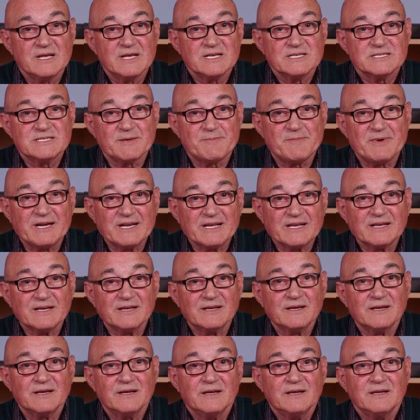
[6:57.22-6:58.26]
Se pare
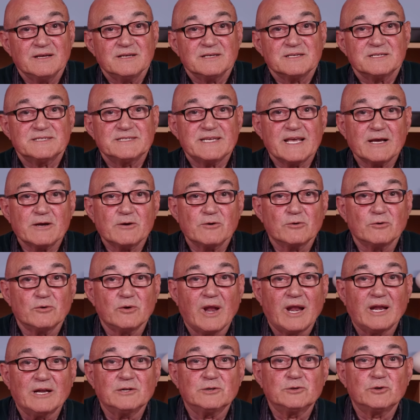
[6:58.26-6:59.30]
că secolul
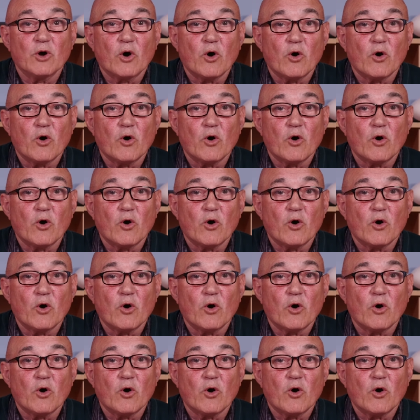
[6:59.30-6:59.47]
al